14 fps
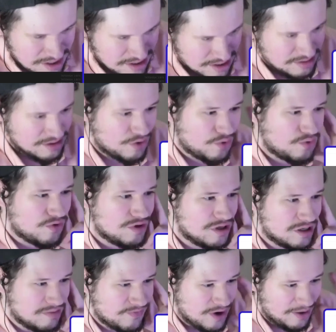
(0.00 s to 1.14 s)
cool,
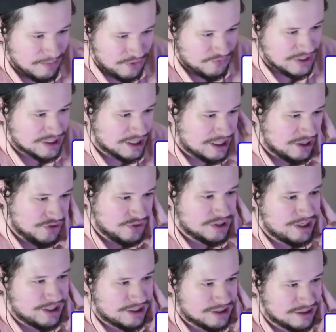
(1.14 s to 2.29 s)
a movie's going to use
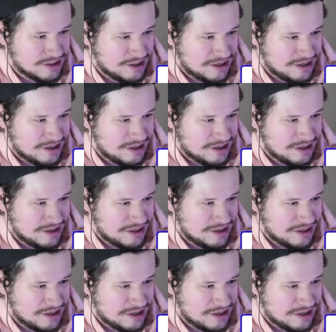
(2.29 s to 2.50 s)
this,